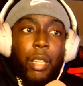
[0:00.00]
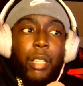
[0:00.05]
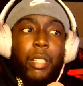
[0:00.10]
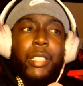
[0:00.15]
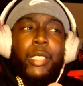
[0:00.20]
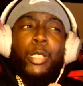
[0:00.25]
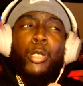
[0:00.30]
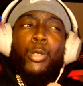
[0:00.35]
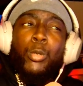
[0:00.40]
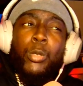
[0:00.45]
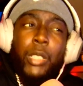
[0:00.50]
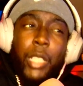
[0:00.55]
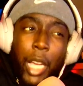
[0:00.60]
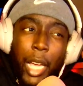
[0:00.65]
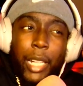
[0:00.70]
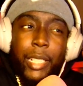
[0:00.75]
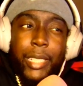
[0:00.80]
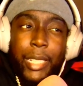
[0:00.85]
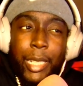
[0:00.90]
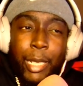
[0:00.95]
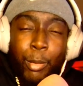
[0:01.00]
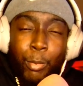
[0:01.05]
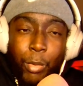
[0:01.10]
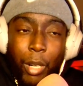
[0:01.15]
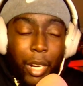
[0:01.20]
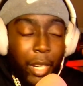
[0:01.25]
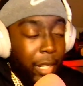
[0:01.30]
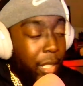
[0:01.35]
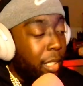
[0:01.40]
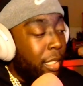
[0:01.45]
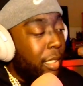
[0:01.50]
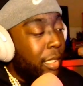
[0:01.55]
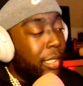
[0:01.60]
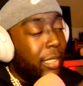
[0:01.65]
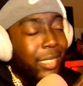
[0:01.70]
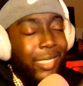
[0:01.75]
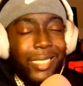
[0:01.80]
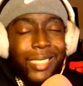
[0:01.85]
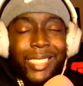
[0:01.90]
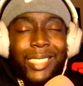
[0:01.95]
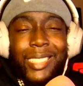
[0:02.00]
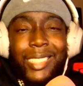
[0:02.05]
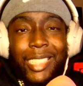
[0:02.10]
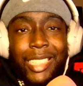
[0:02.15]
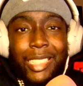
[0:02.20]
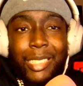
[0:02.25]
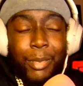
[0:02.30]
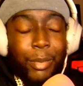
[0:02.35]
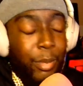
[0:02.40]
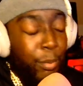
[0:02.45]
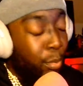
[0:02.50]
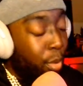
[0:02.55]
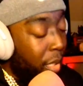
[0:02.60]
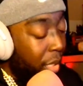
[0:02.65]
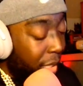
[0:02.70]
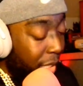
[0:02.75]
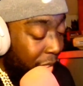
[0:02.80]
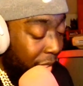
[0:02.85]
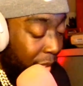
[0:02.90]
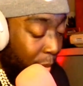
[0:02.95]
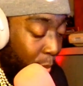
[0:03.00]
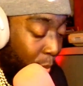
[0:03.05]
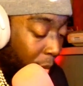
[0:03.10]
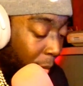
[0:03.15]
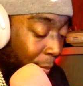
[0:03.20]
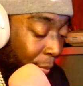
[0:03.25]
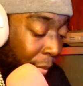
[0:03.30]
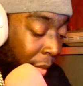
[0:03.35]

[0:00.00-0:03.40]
You're goddamn right. Steam, bro, listen, bro.